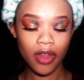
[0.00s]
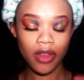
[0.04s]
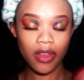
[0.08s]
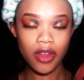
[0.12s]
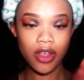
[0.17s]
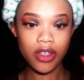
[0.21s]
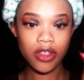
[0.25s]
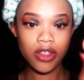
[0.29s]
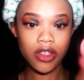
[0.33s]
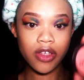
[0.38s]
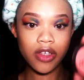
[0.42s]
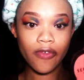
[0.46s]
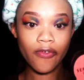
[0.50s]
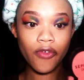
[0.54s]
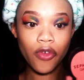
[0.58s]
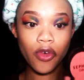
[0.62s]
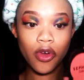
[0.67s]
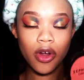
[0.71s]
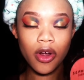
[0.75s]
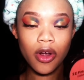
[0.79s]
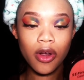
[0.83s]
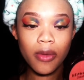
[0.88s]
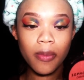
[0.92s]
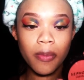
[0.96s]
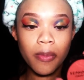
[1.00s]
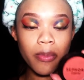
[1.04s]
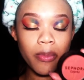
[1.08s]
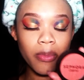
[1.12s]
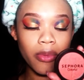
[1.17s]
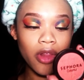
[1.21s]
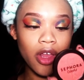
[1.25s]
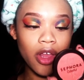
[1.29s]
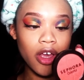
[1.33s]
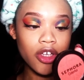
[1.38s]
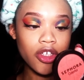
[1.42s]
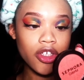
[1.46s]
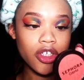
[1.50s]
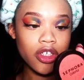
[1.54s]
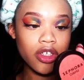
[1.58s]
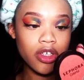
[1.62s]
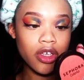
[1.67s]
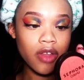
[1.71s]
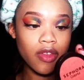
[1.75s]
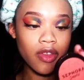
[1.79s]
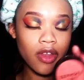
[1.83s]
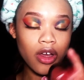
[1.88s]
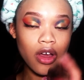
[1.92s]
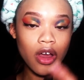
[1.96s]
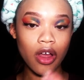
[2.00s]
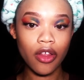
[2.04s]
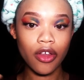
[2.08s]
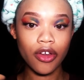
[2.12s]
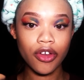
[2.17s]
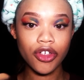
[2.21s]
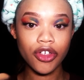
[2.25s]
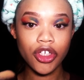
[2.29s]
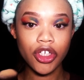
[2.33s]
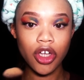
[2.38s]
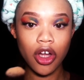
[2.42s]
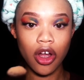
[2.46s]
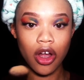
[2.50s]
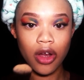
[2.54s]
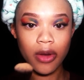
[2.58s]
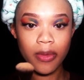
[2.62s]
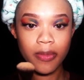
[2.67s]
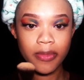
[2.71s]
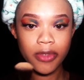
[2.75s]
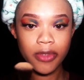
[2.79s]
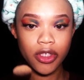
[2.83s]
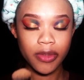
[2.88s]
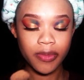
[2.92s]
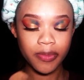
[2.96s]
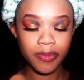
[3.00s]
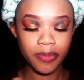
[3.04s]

this Sephora blush in the color Charmed.